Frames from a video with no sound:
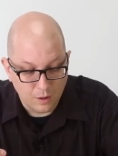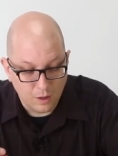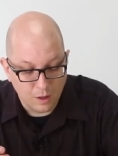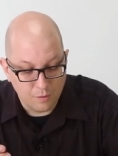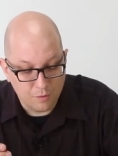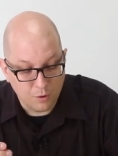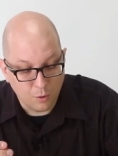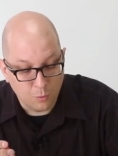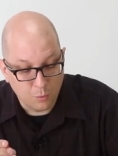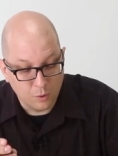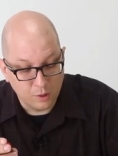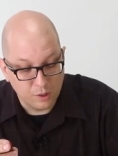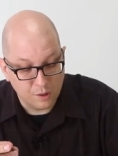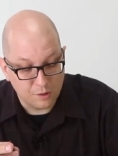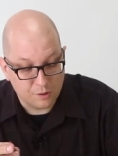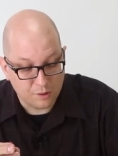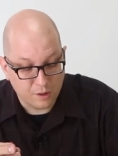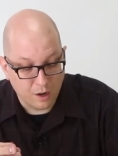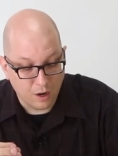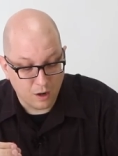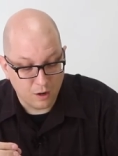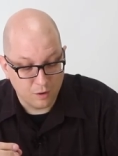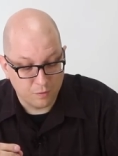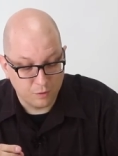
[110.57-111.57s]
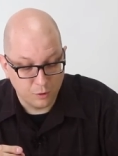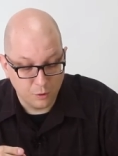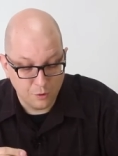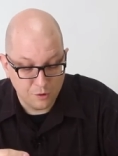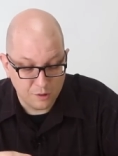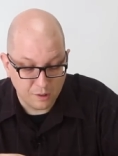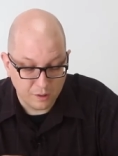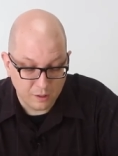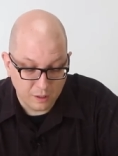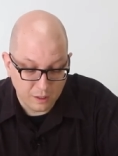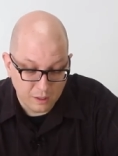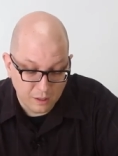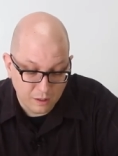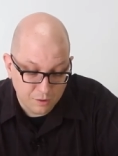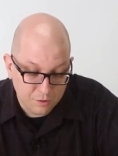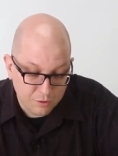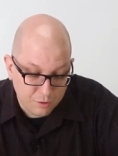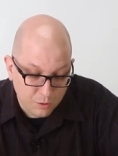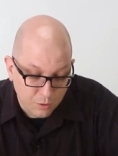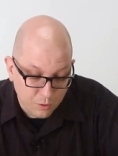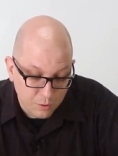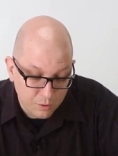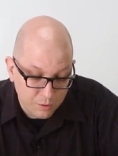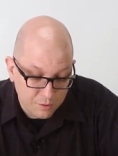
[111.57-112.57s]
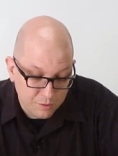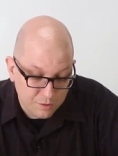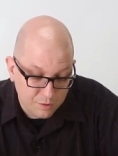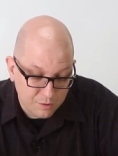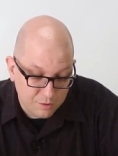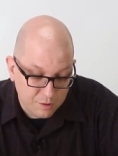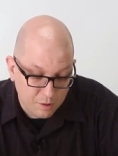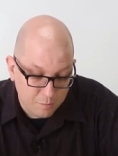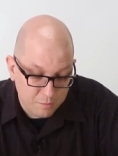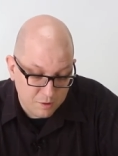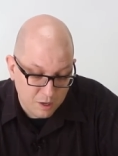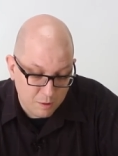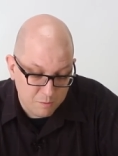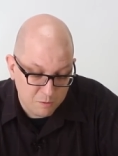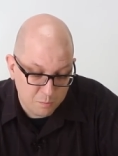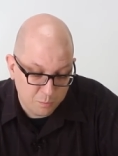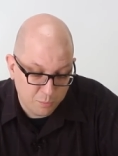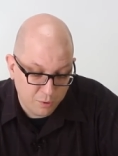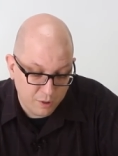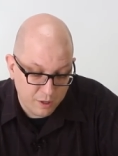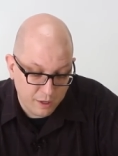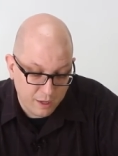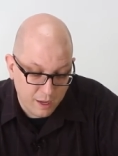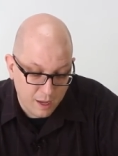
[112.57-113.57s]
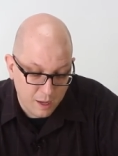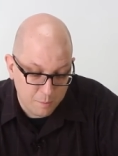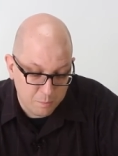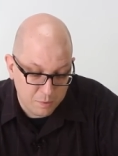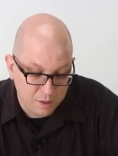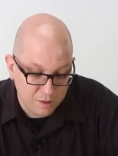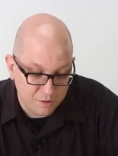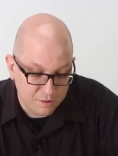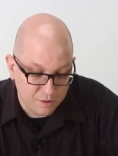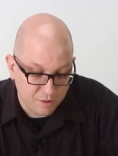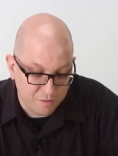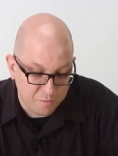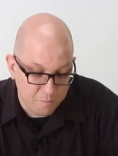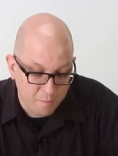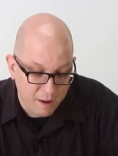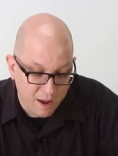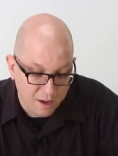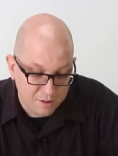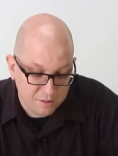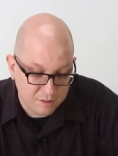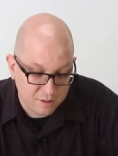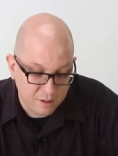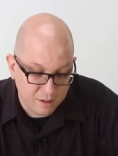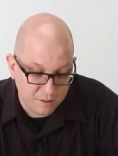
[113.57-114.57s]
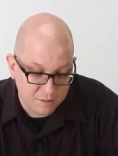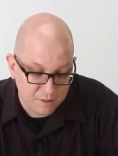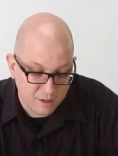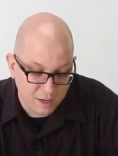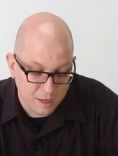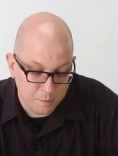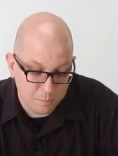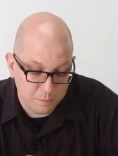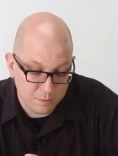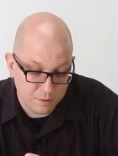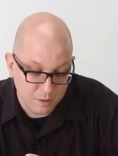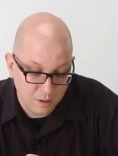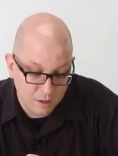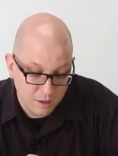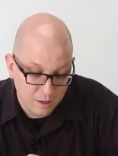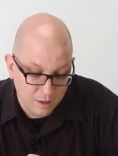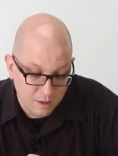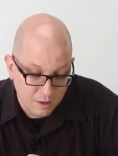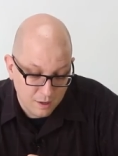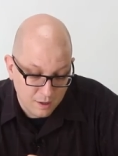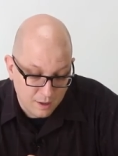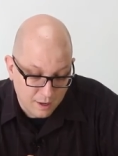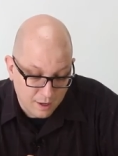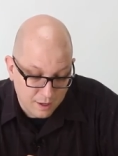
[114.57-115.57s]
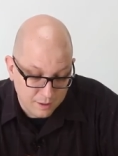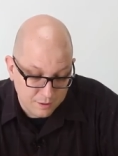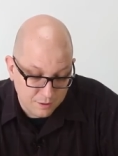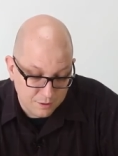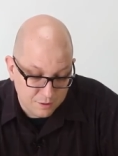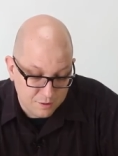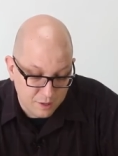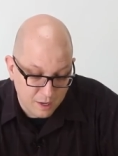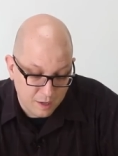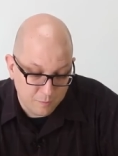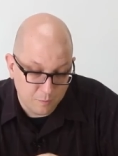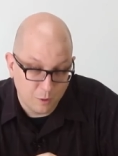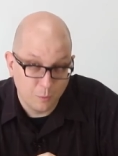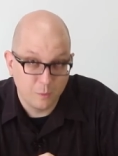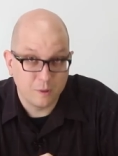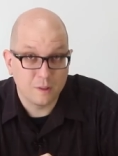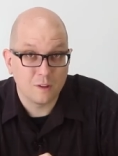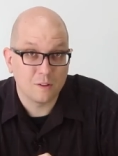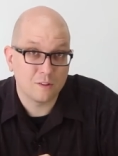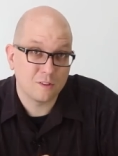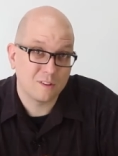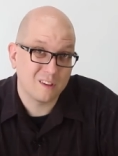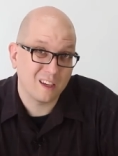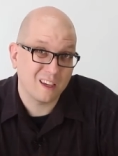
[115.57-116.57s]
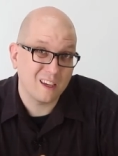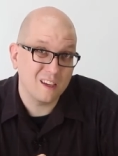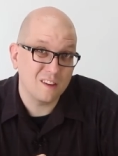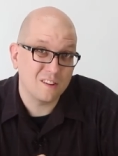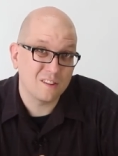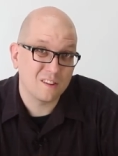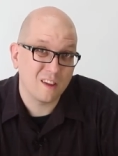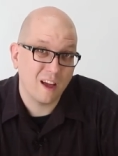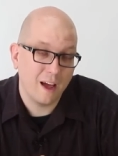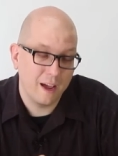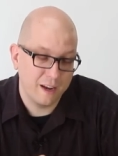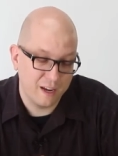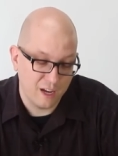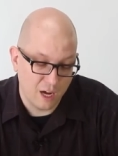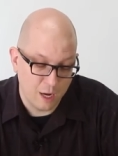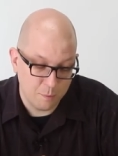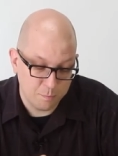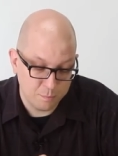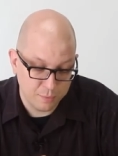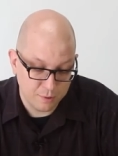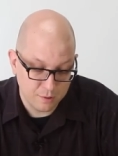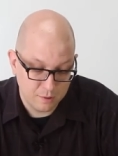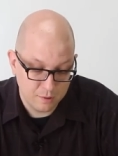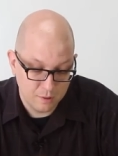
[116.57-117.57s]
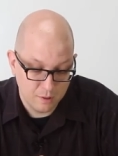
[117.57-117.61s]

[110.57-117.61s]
If you're really scared of losing the little screws, sometimes putting a piece of masking tape on your table with the sticky side up